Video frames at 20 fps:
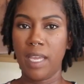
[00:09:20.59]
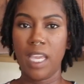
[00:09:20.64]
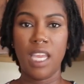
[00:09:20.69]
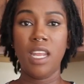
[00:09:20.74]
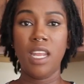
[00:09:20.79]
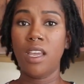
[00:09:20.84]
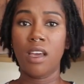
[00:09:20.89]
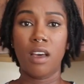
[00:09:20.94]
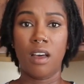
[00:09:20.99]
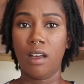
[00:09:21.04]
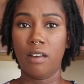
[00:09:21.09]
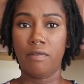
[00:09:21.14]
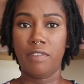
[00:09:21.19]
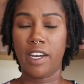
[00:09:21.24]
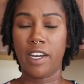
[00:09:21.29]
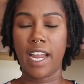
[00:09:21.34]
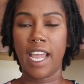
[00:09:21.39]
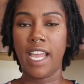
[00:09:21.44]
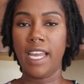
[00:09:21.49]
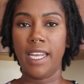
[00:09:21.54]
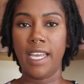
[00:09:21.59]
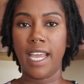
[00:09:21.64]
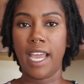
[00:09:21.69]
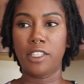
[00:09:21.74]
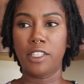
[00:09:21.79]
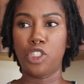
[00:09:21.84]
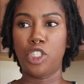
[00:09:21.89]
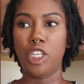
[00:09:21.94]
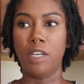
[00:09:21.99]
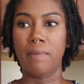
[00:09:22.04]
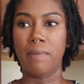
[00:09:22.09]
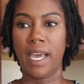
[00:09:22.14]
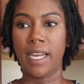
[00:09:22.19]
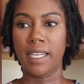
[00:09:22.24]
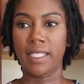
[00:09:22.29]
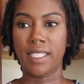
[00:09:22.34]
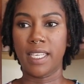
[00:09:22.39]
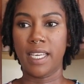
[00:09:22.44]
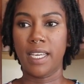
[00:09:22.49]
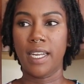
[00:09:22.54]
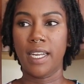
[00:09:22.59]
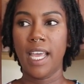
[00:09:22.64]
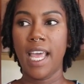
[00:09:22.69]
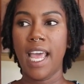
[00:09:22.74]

any of their ADHD medicine.